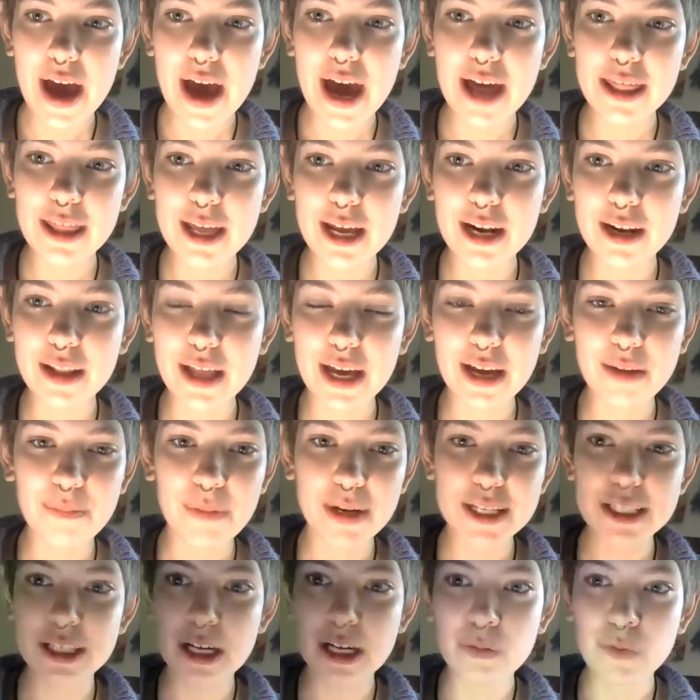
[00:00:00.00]
and then like
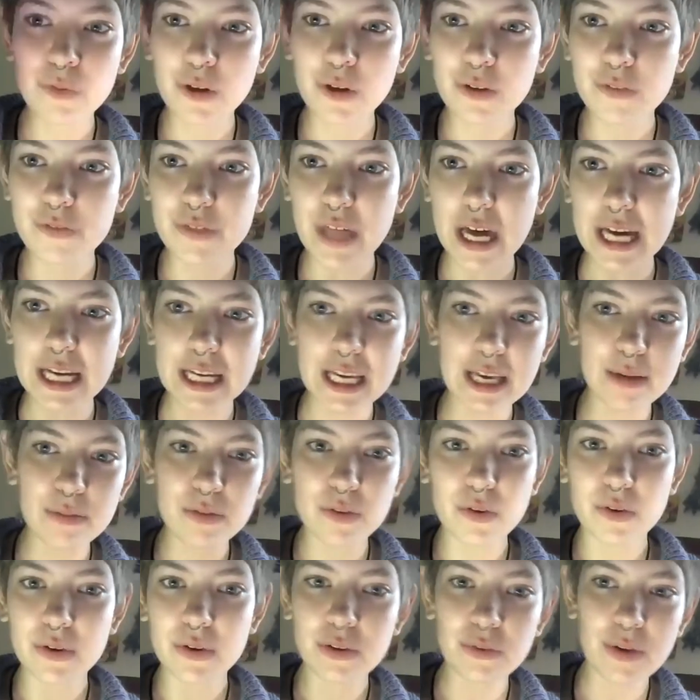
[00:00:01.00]
my sunroof that keeps
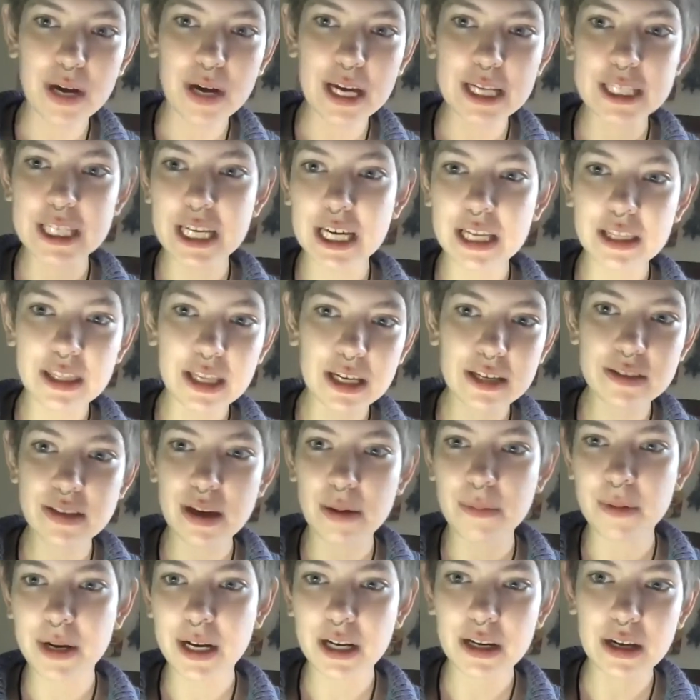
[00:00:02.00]
going crazy and things
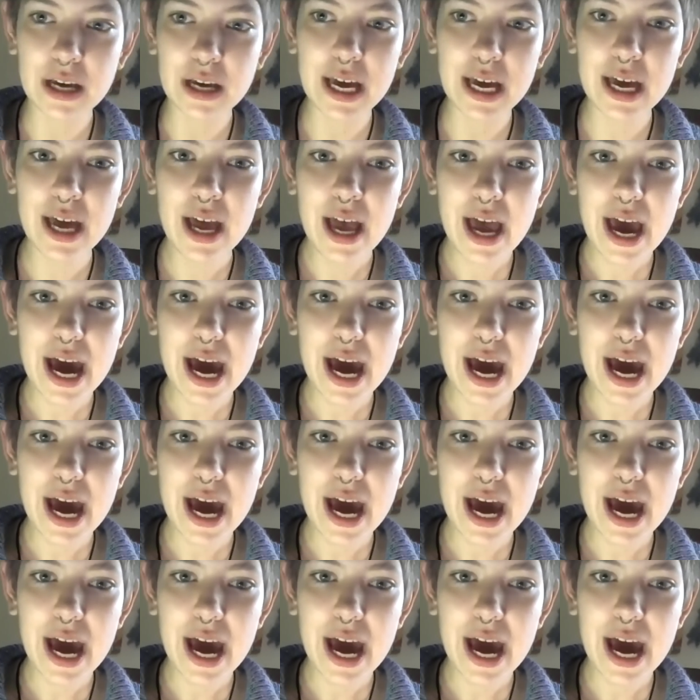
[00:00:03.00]
coming in it,